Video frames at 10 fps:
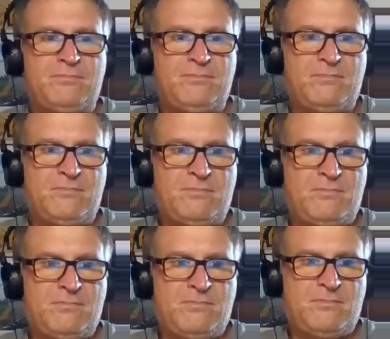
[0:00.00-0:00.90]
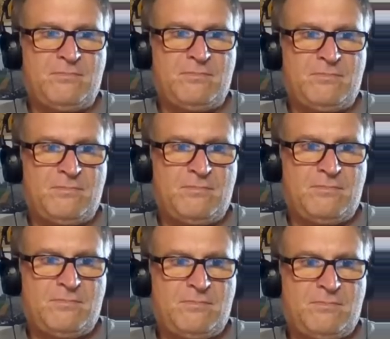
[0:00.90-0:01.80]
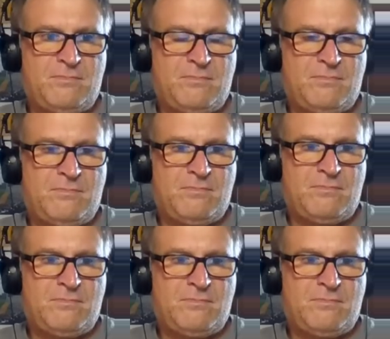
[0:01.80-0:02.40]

(not speaking)